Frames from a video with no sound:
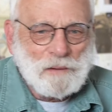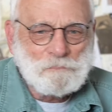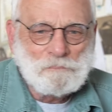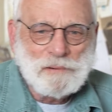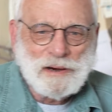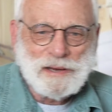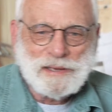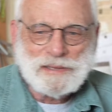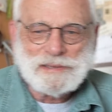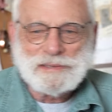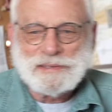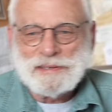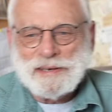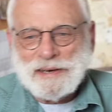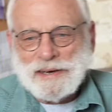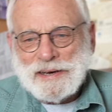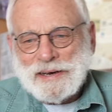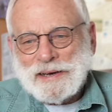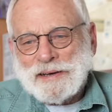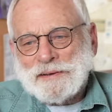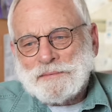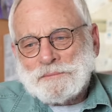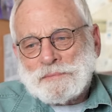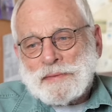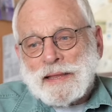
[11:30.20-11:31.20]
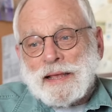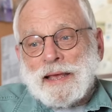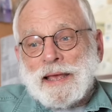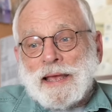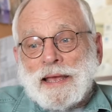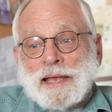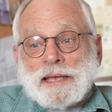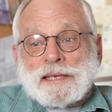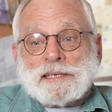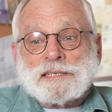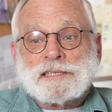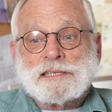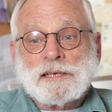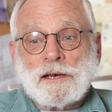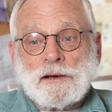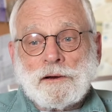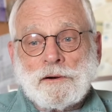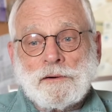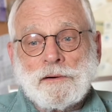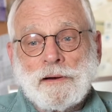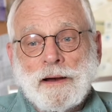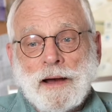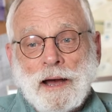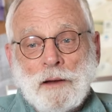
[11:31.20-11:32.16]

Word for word: but uh, so